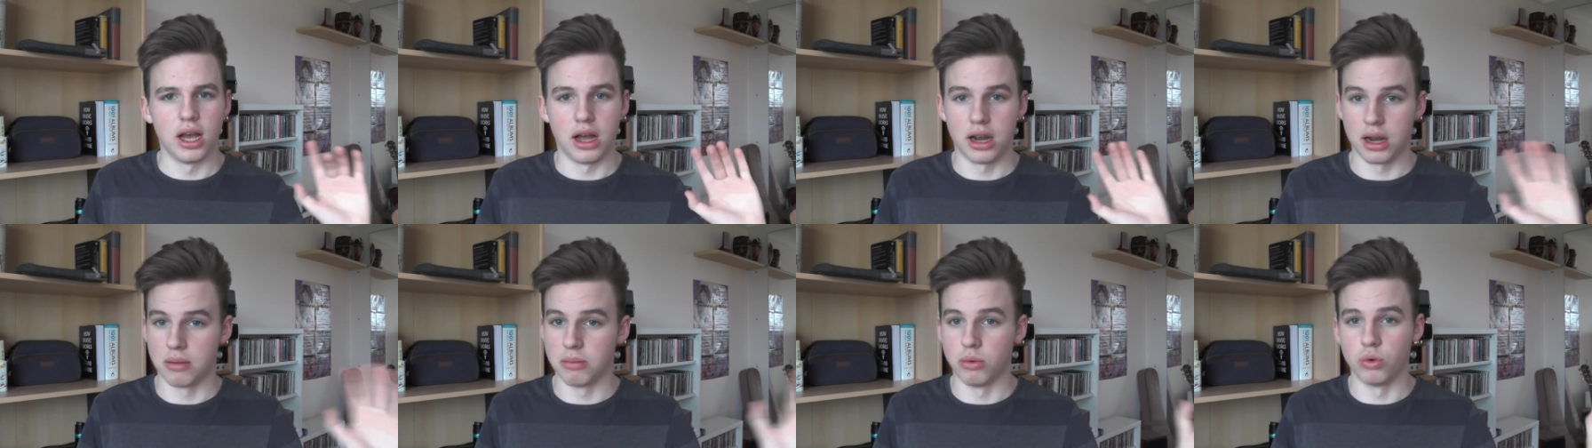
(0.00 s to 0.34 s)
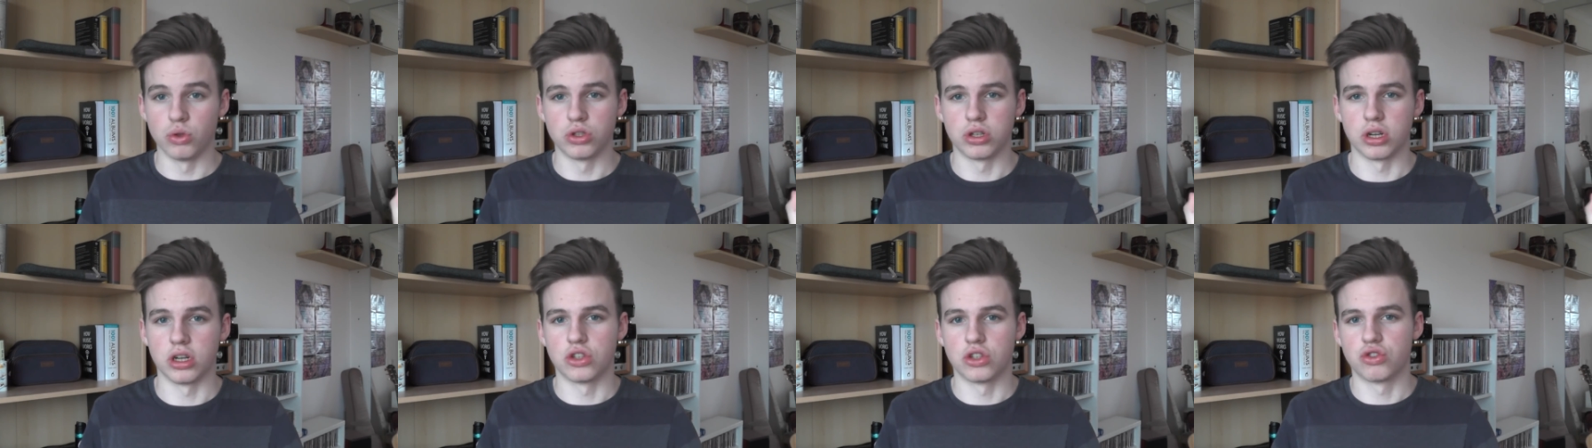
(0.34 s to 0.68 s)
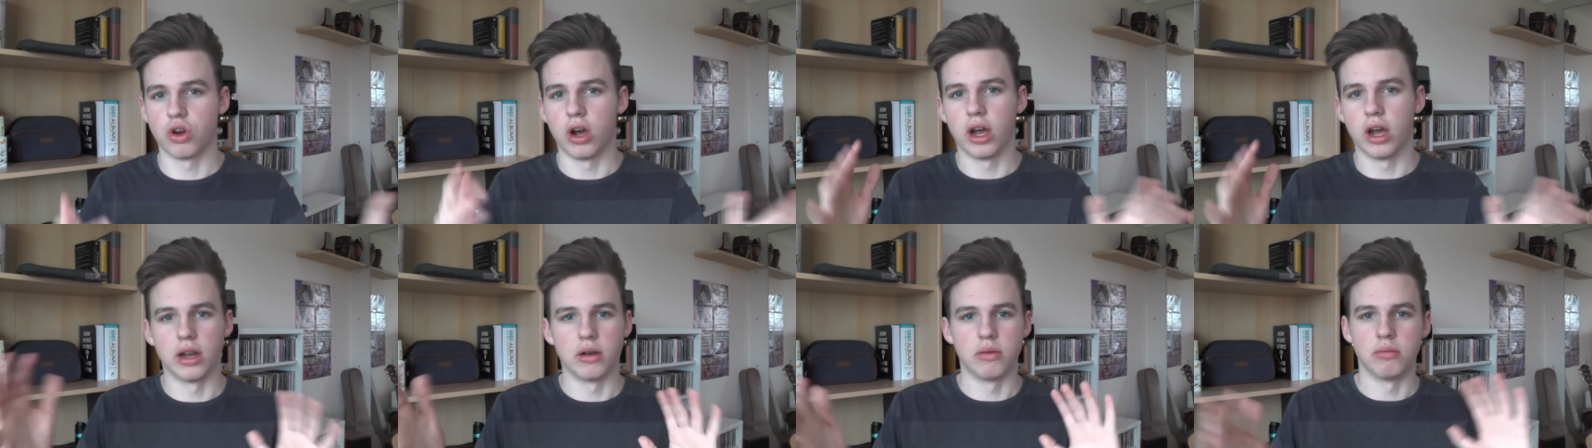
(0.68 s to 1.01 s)
and I'm also going to
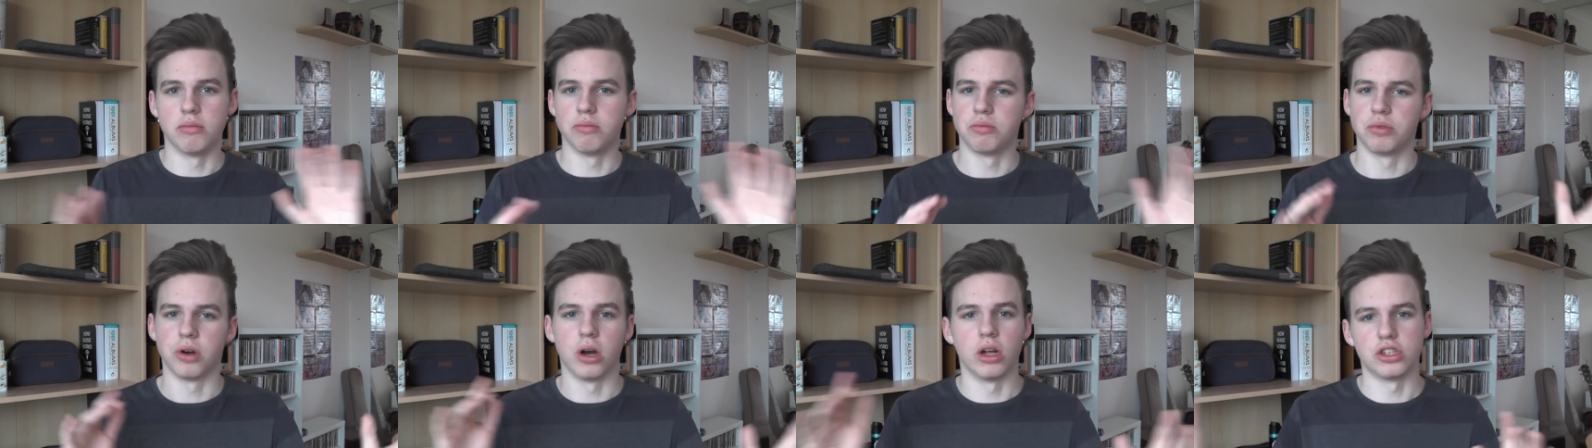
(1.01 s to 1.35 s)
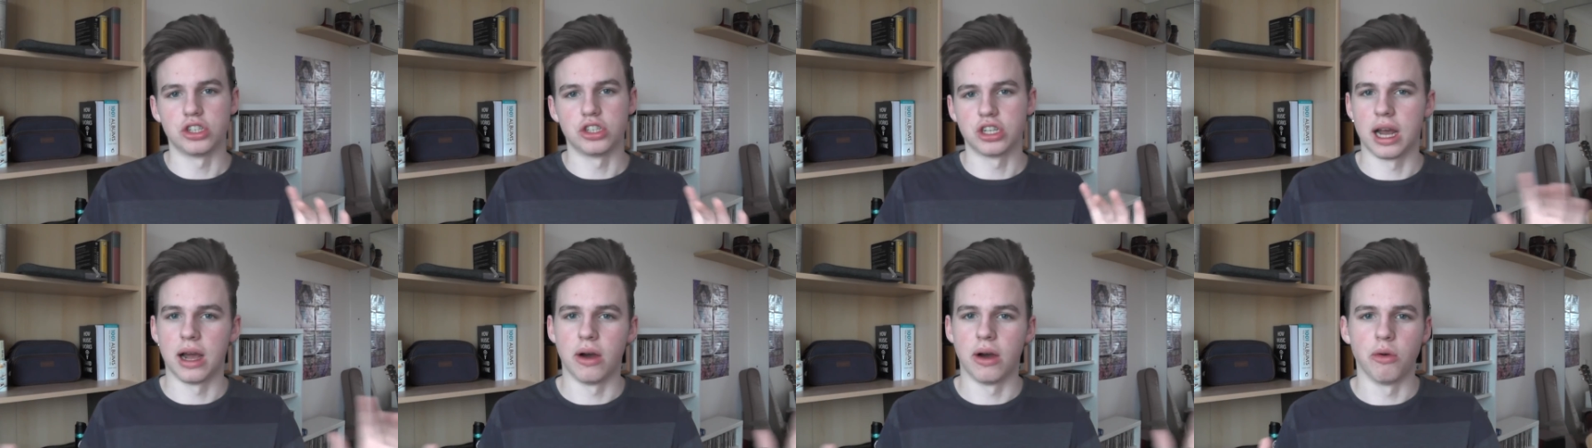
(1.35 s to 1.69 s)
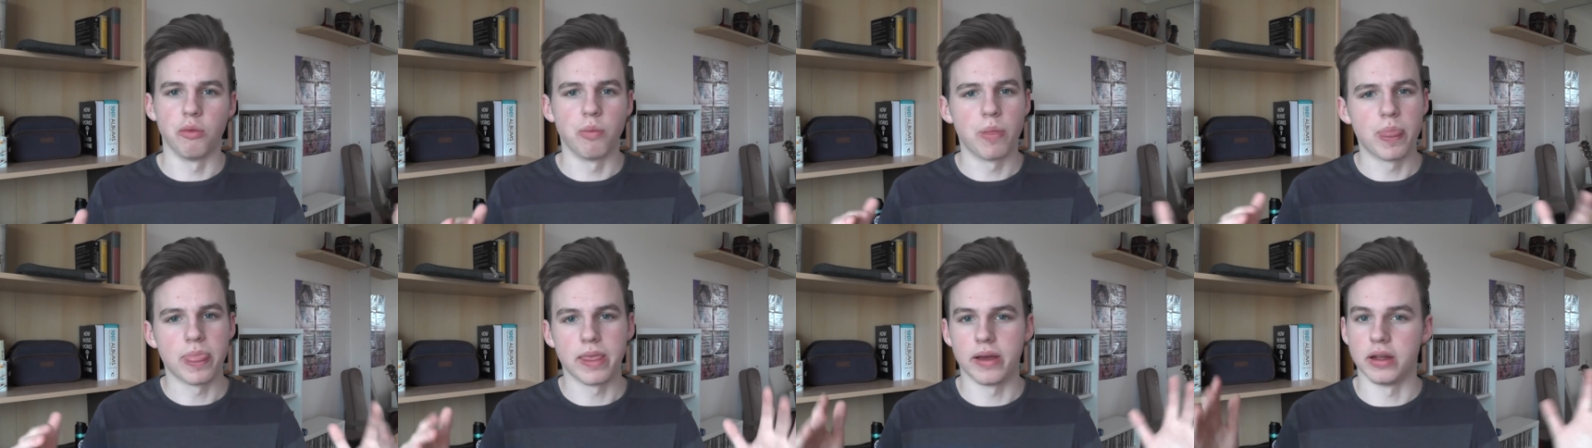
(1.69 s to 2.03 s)
try and branch
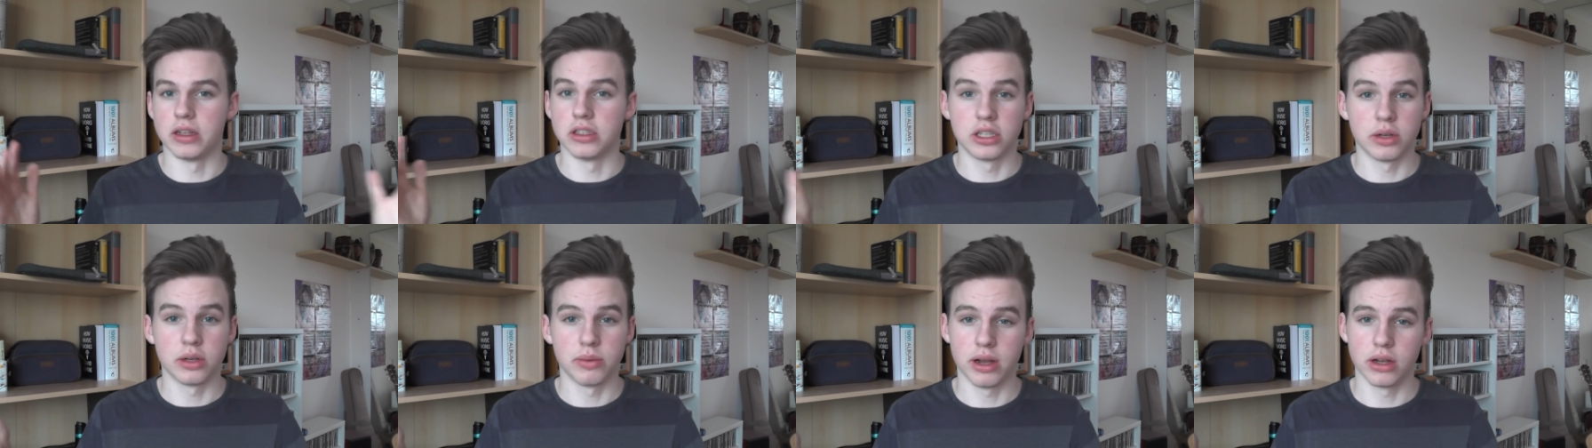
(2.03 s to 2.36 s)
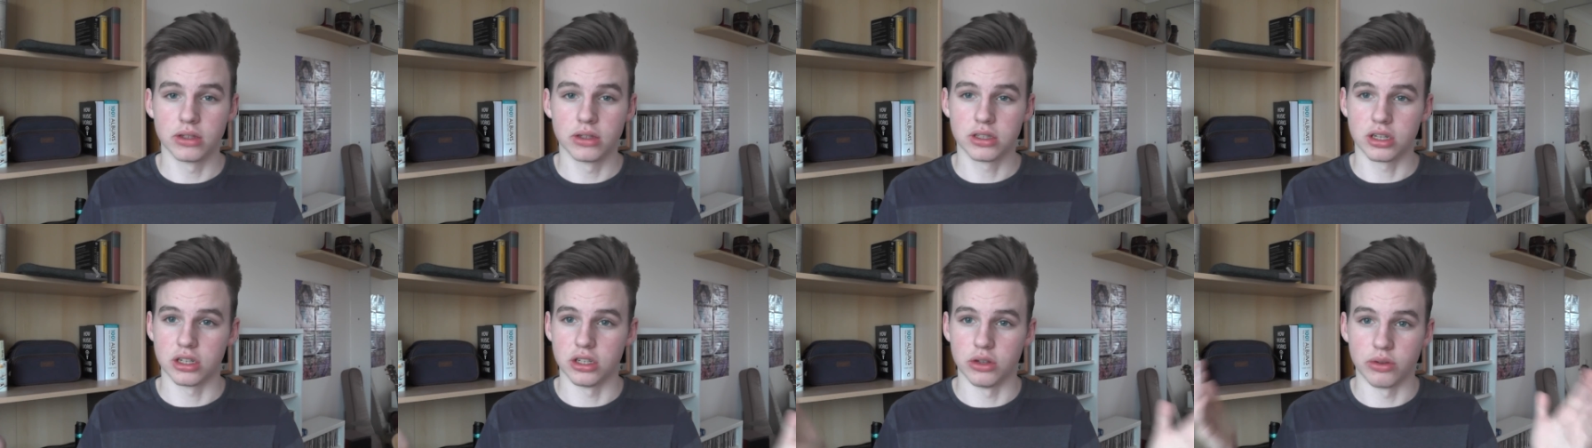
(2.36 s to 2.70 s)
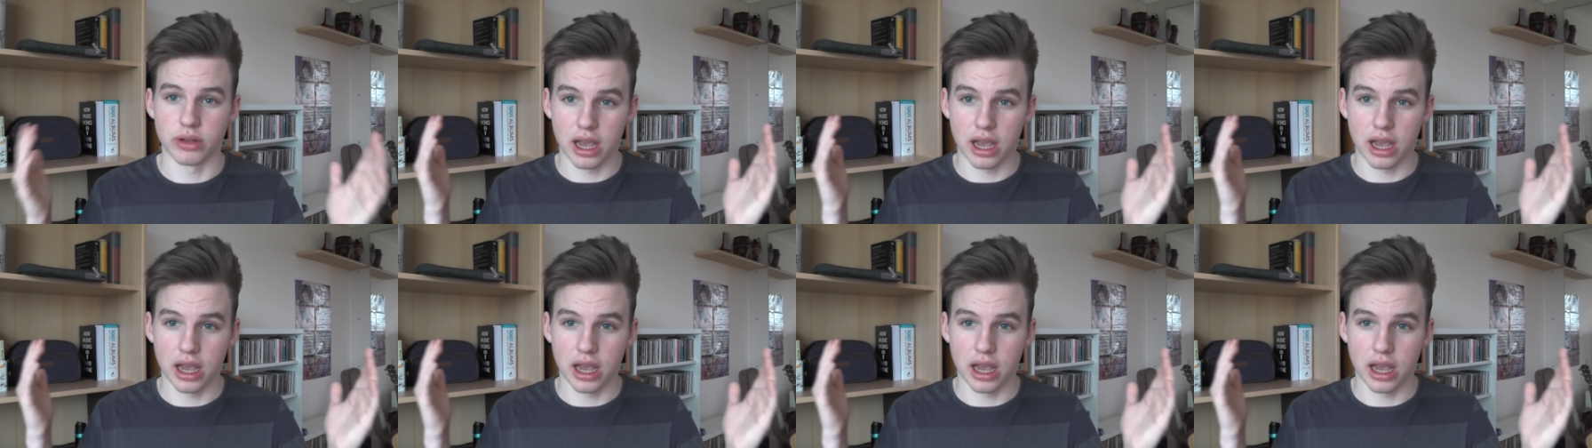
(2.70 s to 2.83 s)
out and see what else I can do.